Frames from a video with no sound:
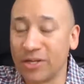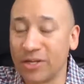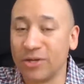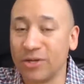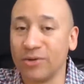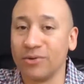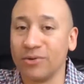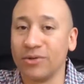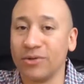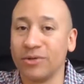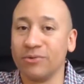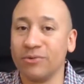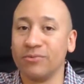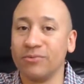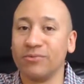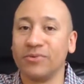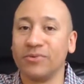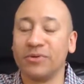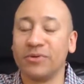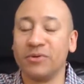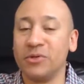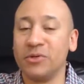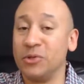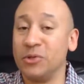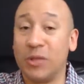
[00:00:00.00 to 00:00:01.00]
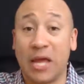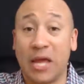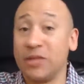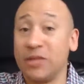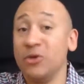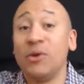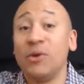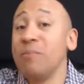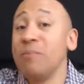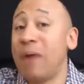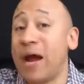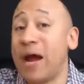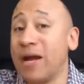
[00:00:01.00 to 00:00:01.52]
And
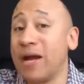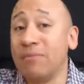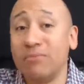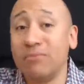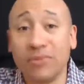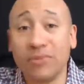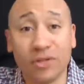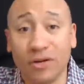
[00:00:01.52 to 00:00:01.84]
you can buy them.